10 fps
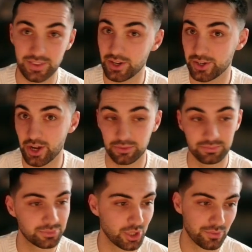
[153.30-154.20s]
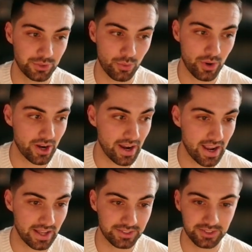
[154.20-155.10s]
And there you go, dolphins are wearing
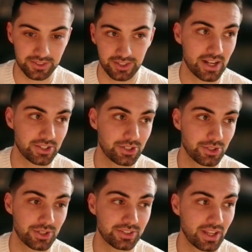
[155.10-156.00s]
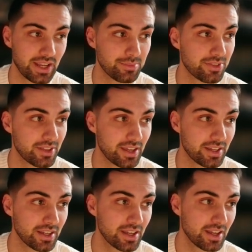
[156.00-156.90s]
hats. You can actually do the same
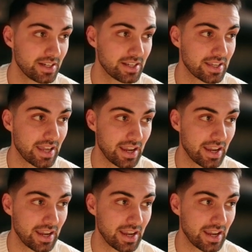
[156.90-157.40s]
thing in